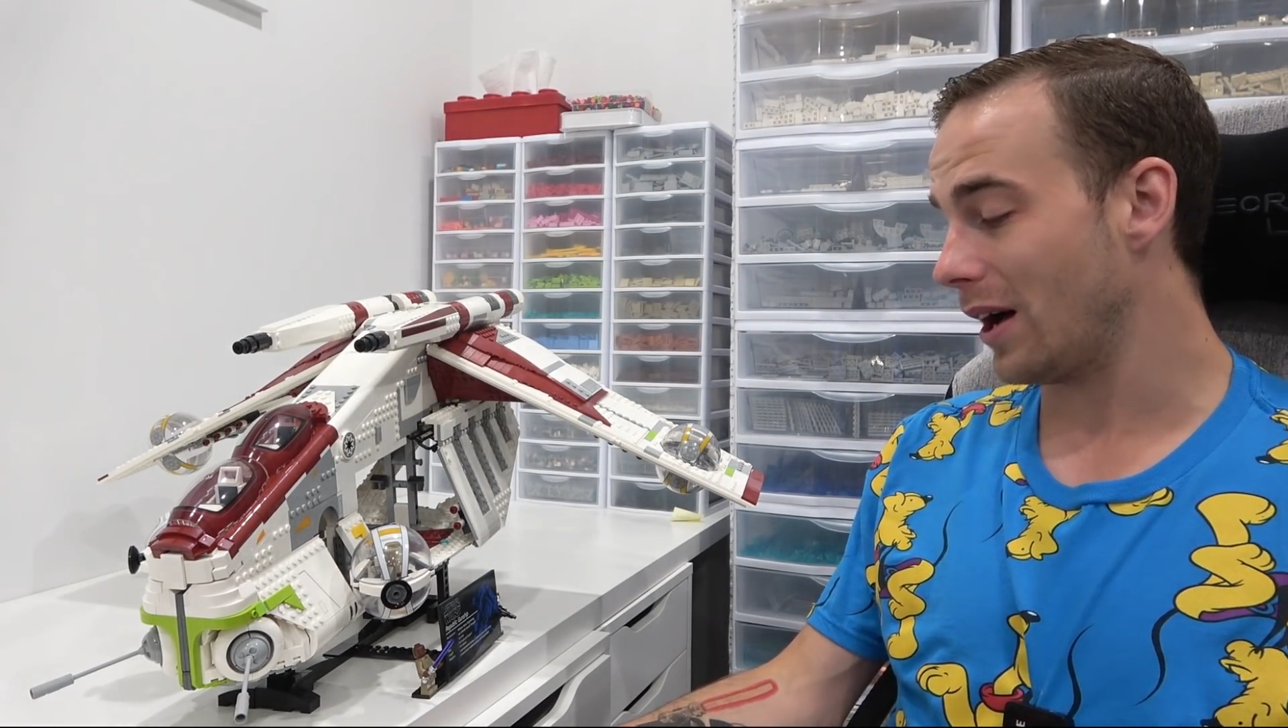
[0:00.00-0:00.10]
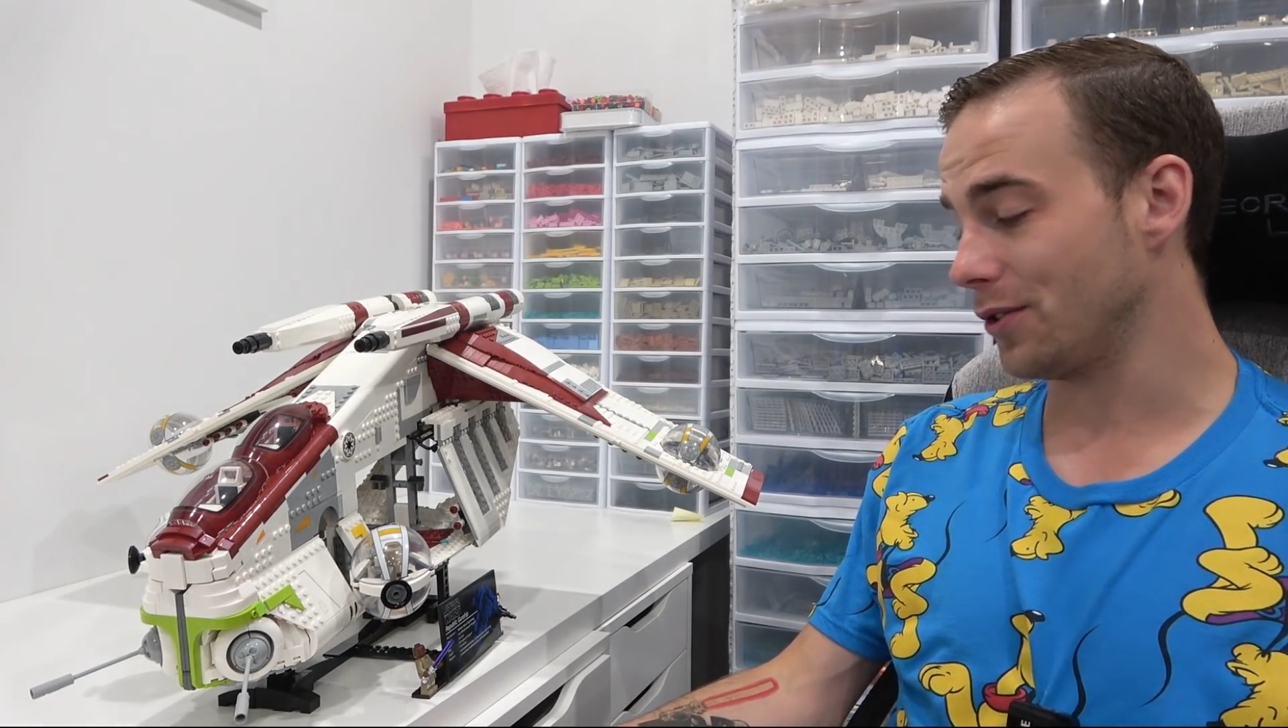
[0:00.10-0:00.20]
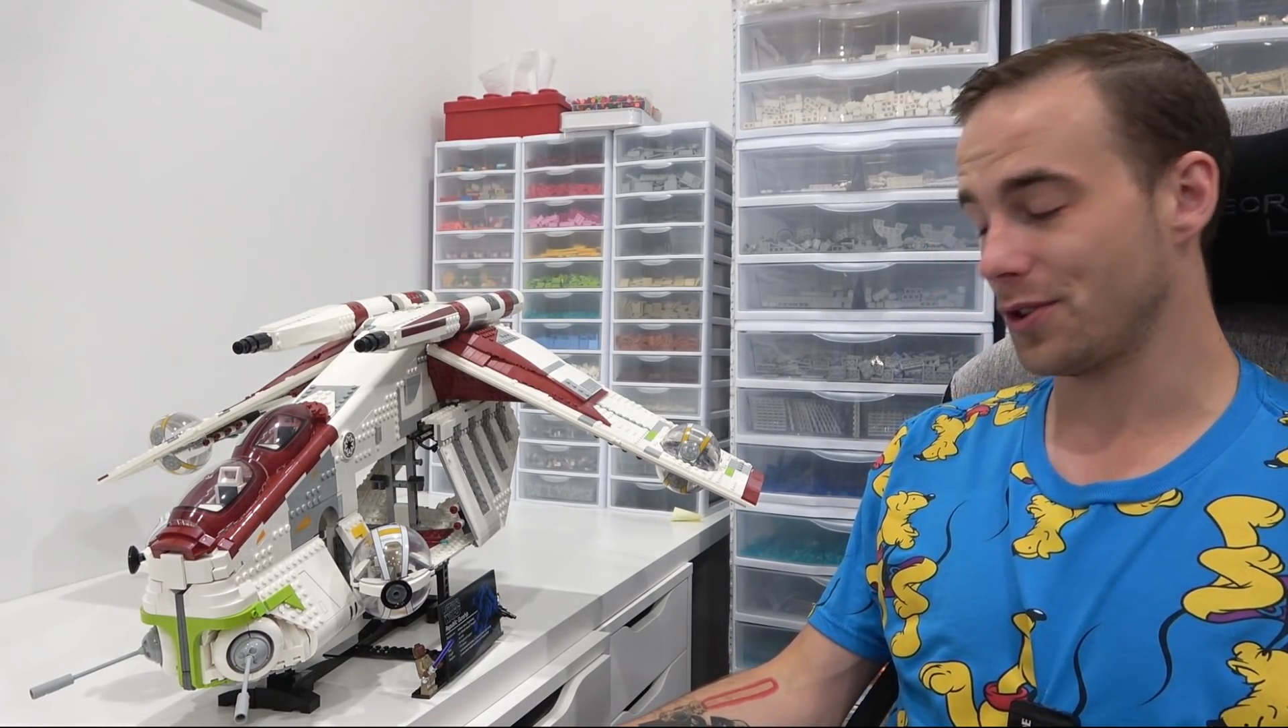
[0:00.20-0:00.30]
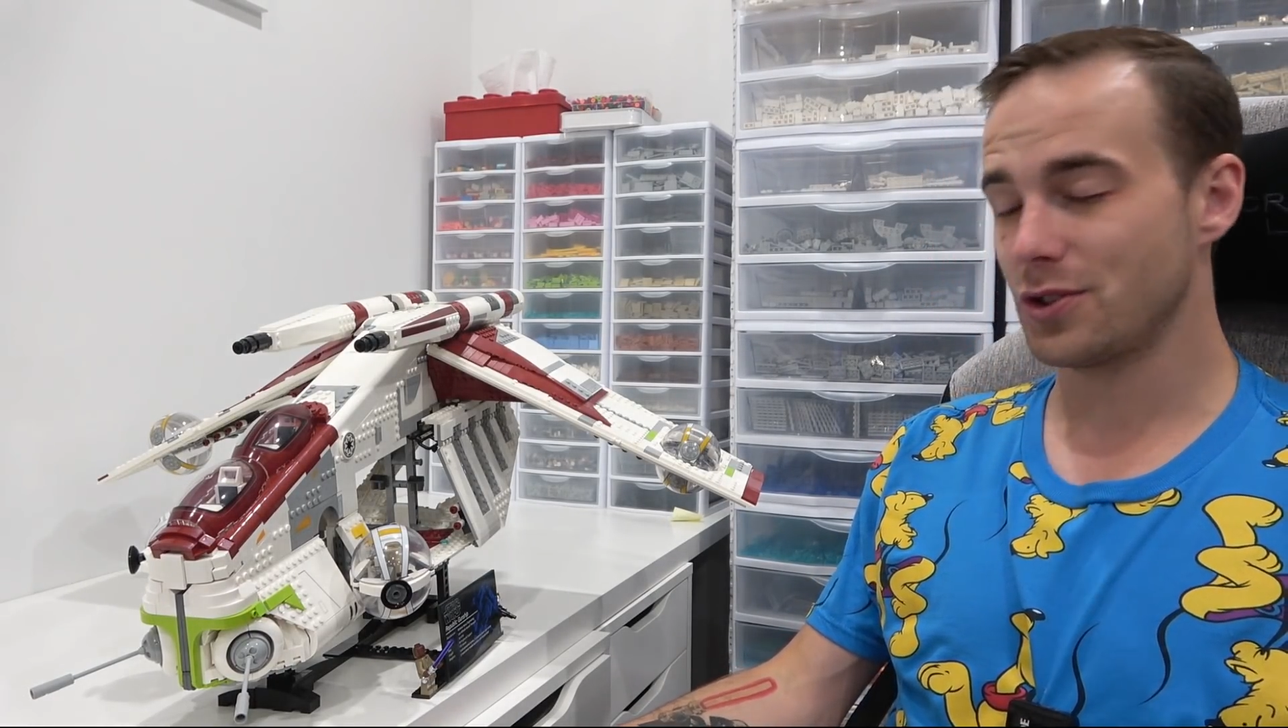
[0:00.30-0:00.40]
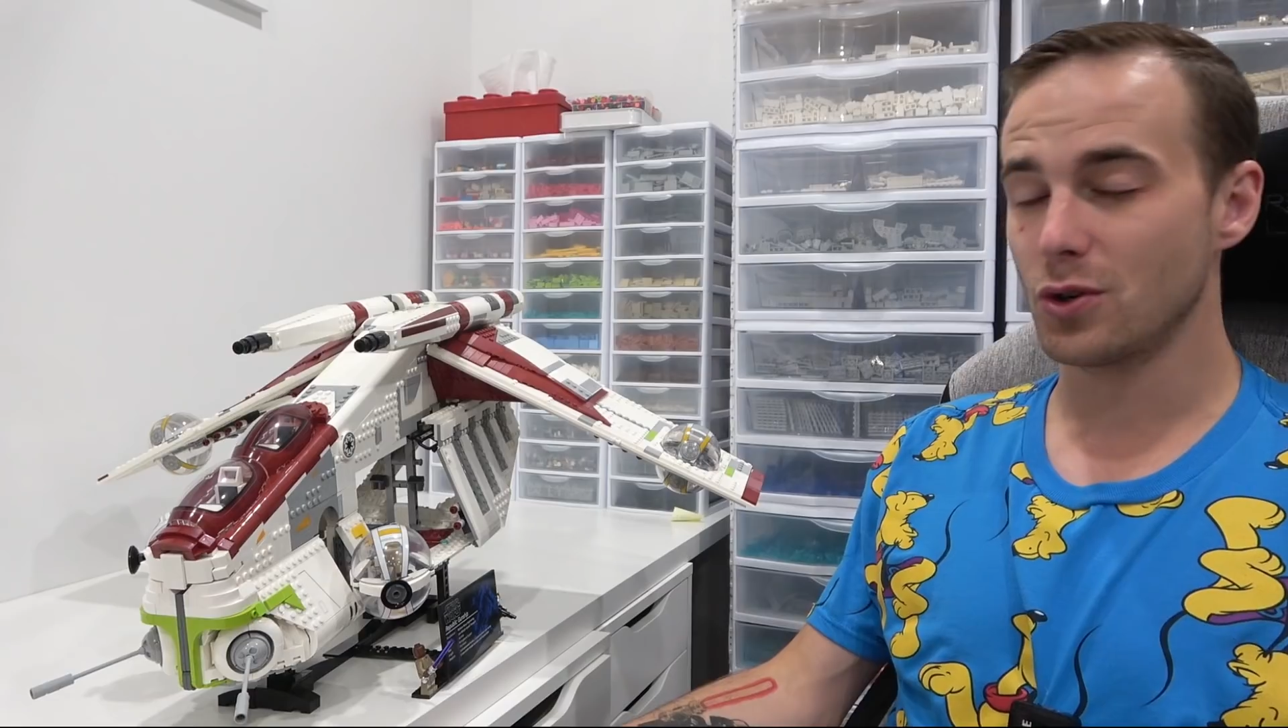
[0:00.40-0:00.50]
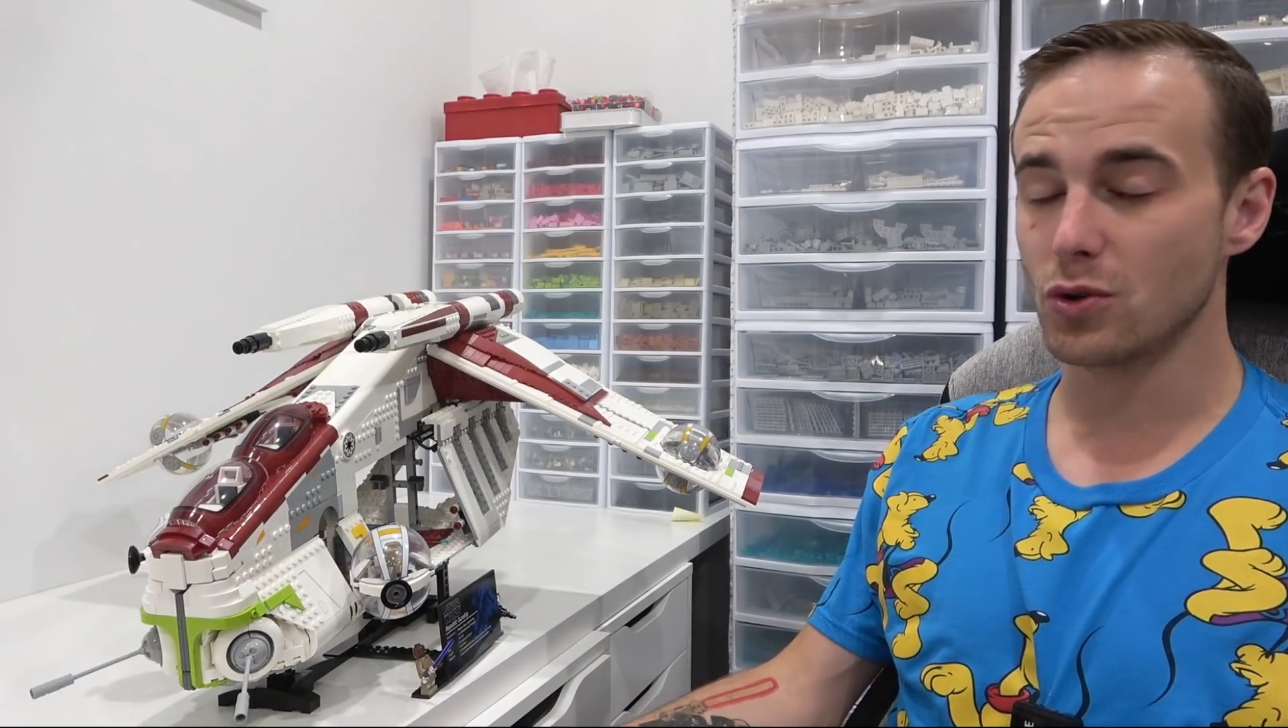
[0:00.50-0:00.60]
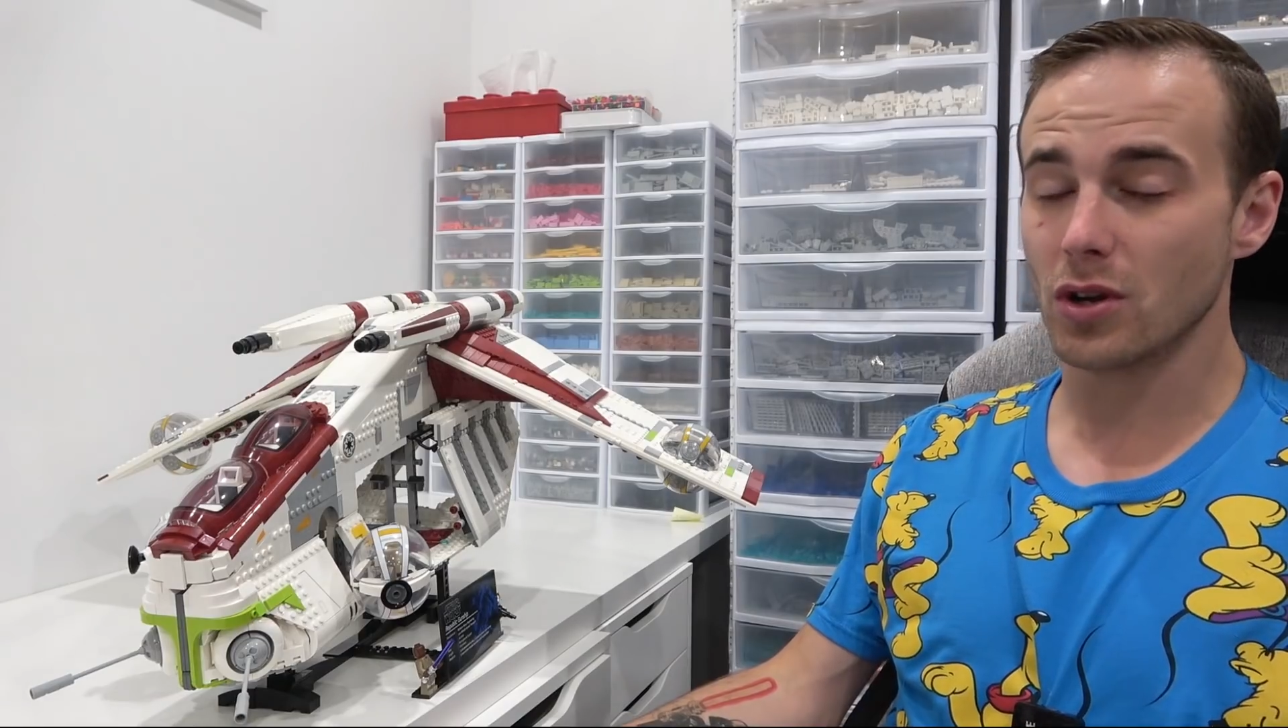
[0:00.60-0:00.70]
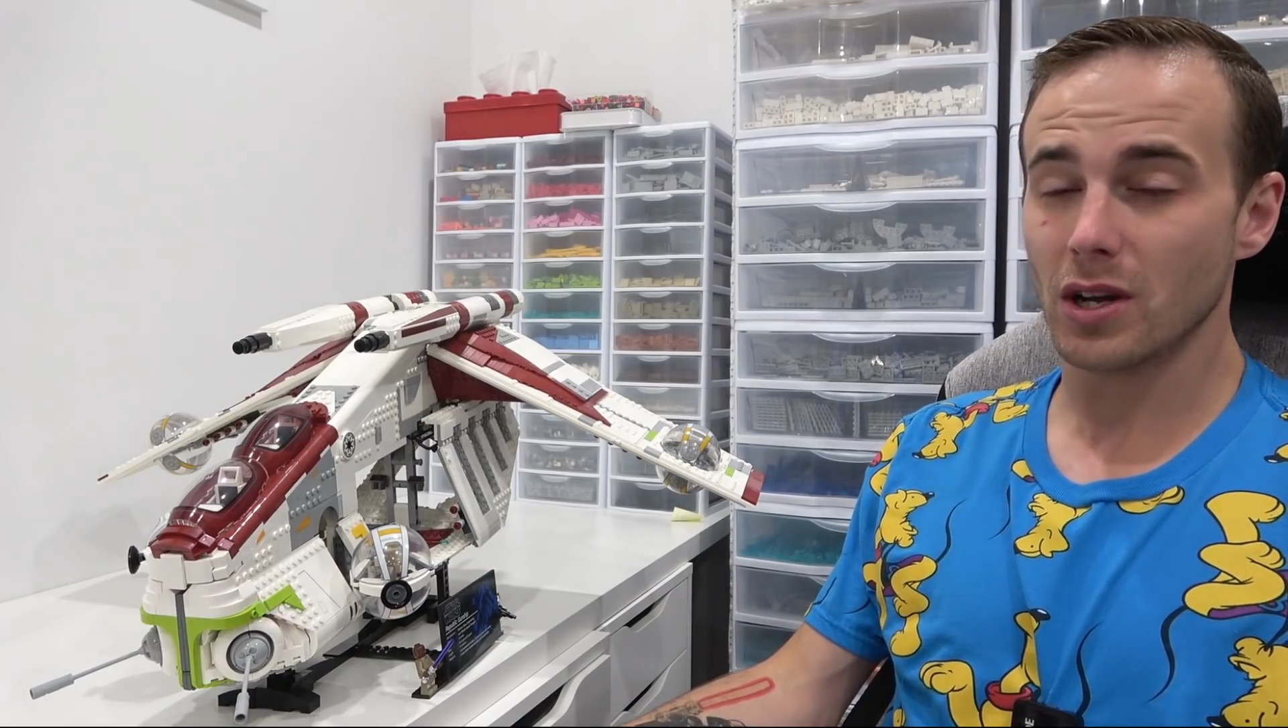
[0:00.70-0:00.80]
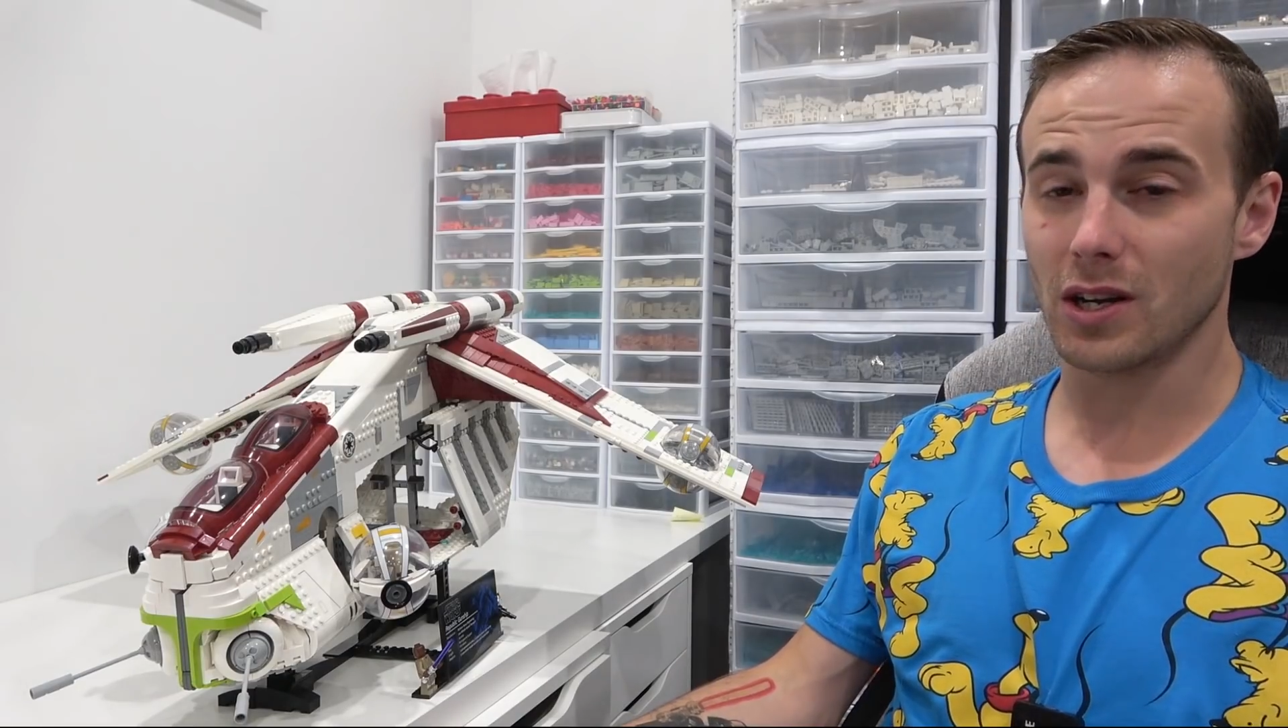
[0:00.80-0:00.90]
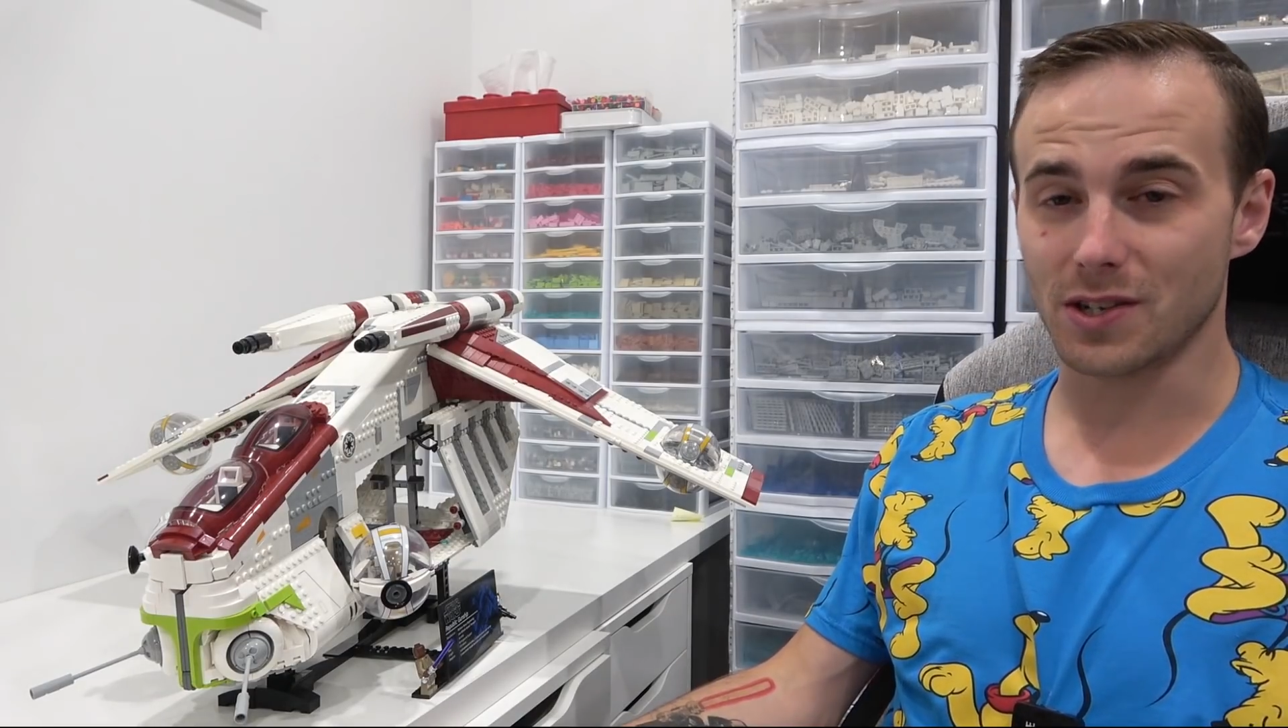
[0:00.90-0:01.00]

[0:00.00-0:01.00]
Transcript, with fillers: Altitude